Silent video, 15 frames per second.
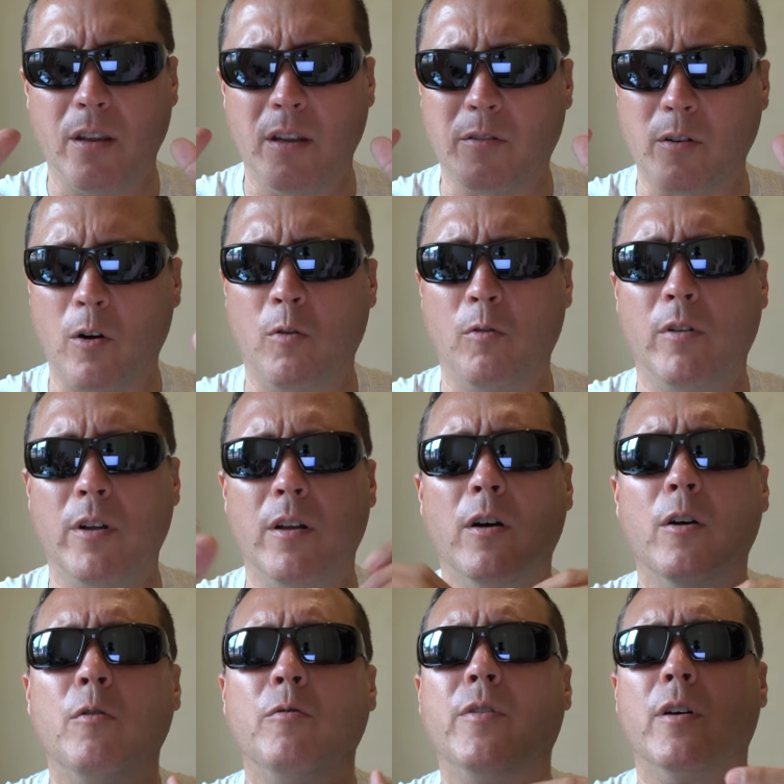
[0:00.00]
It's only
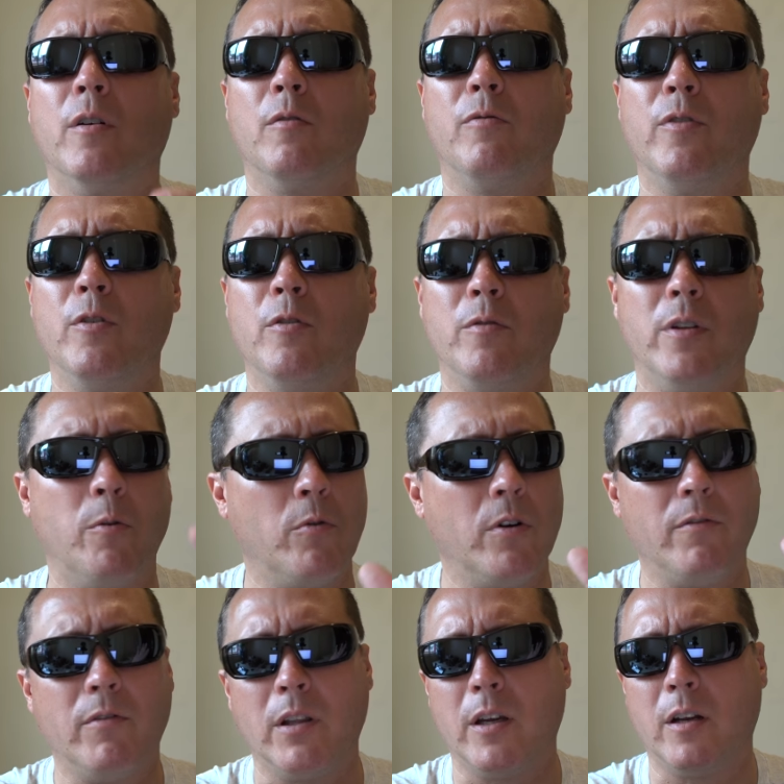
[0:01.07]
the hotel food. They
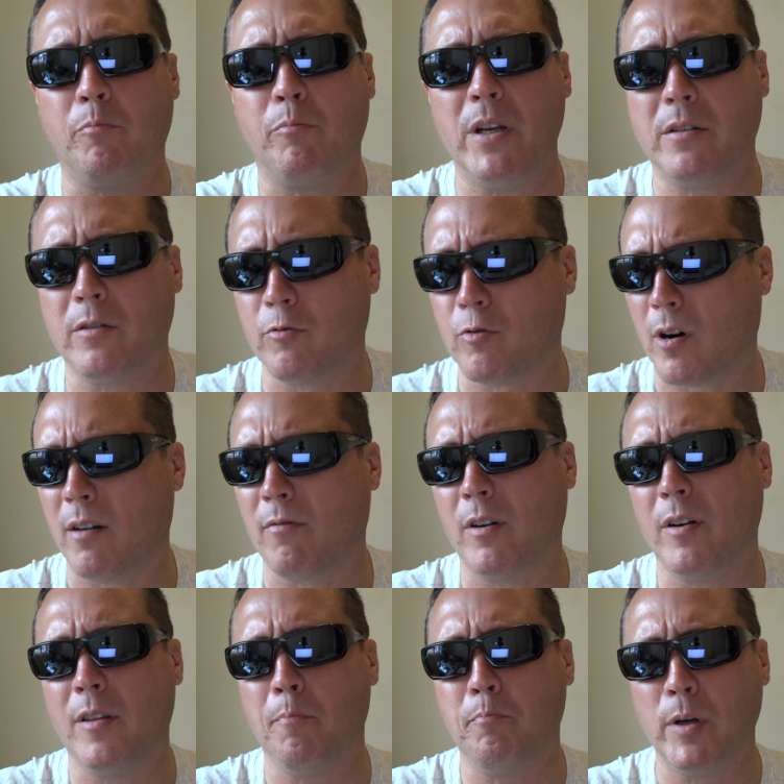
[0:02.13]
won't even let a pizza
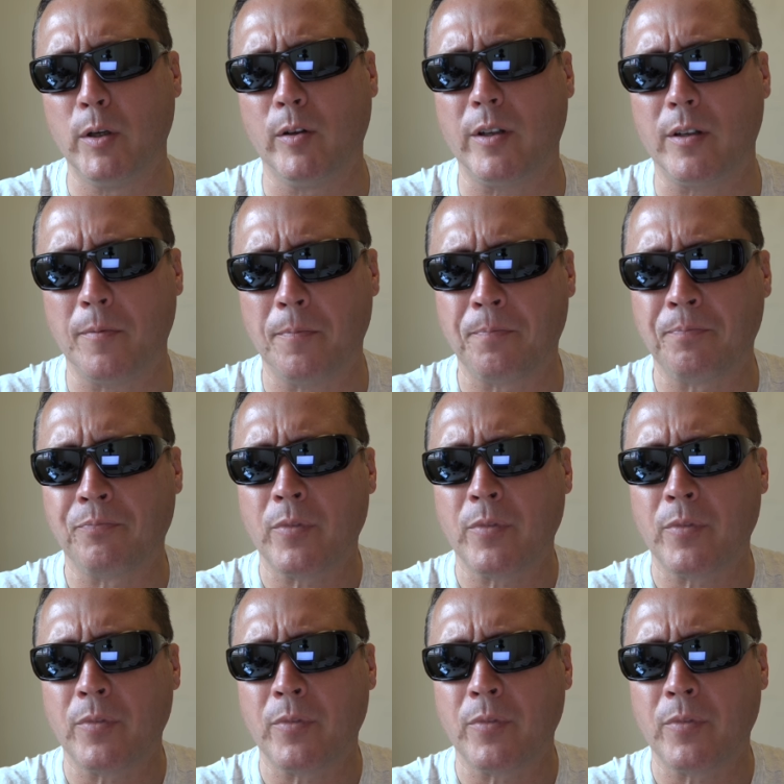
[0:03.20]
driver in the building.